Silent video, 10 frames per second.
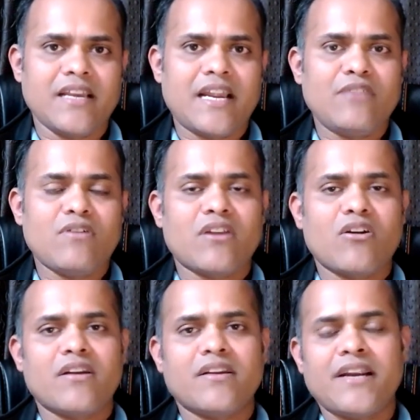and you are
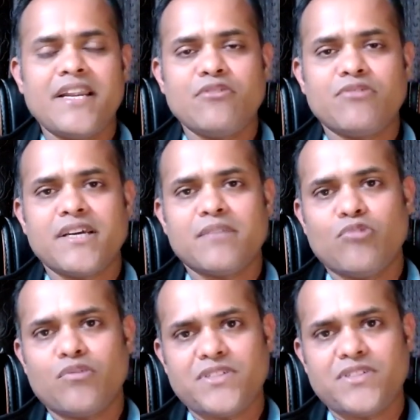not ready to take
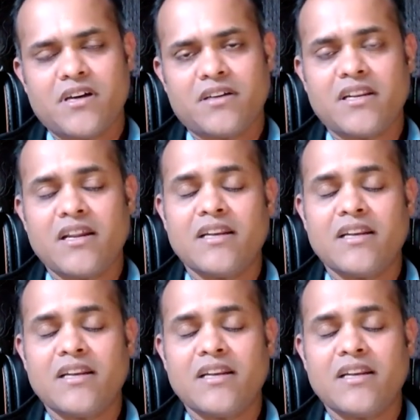more features until